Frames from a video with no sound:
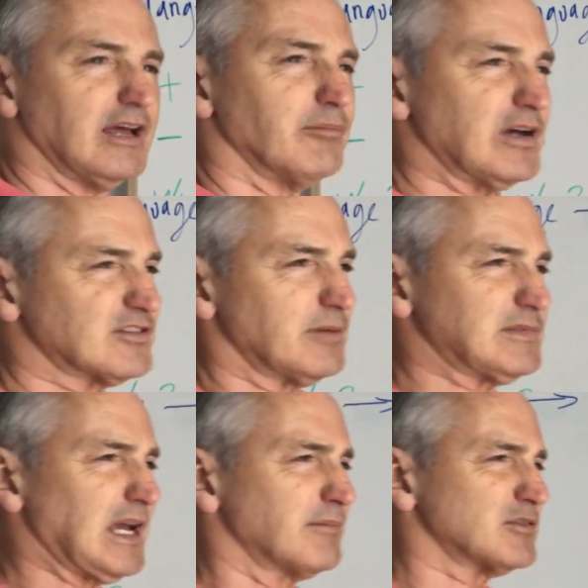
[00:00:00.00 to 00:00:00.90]
But
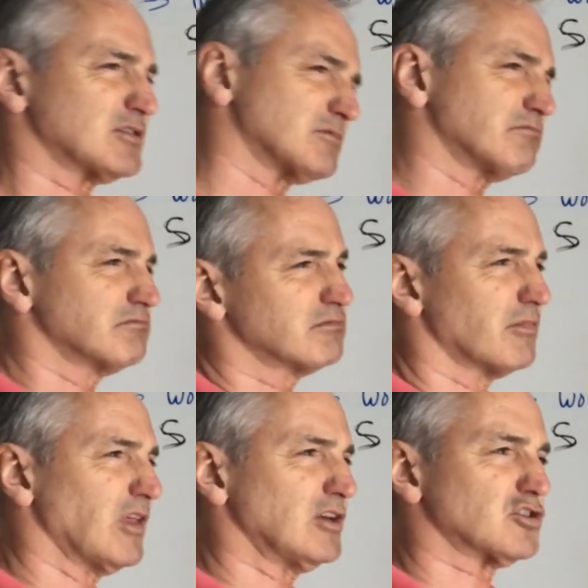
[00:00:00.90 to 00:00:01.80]
sometimes
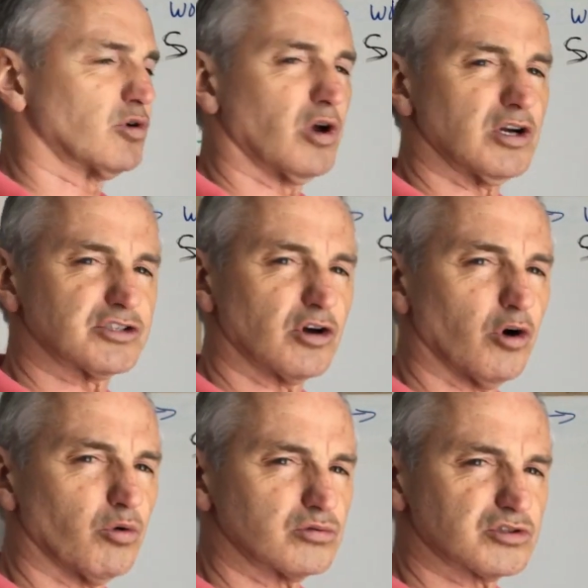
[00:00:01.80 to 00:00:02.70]
things don't always
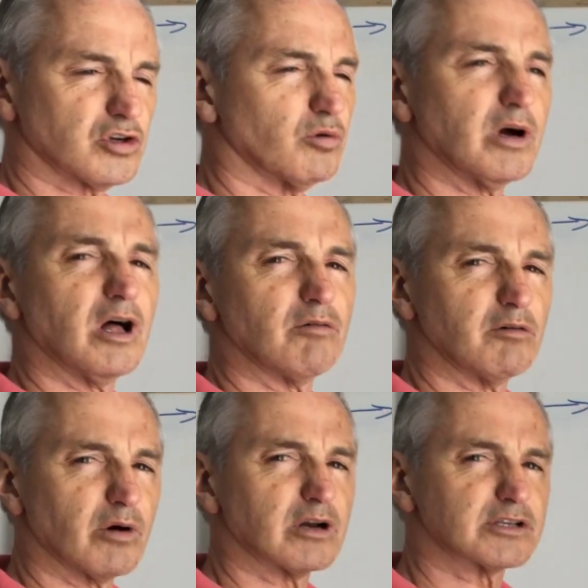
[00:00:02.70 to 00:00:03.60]
go so well. We
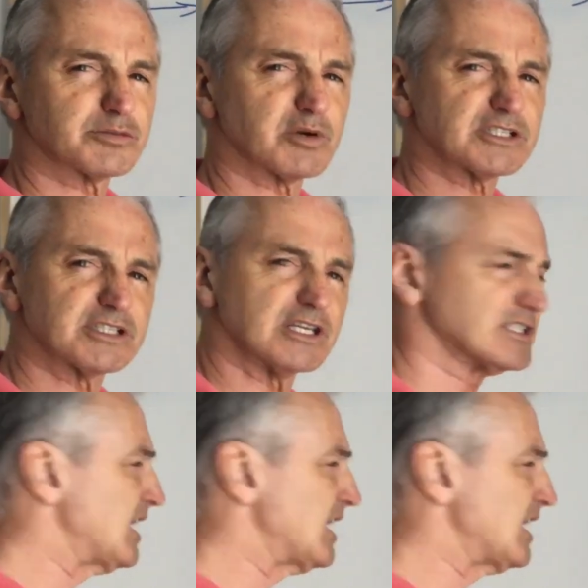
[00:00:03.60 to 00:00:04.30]
want to express things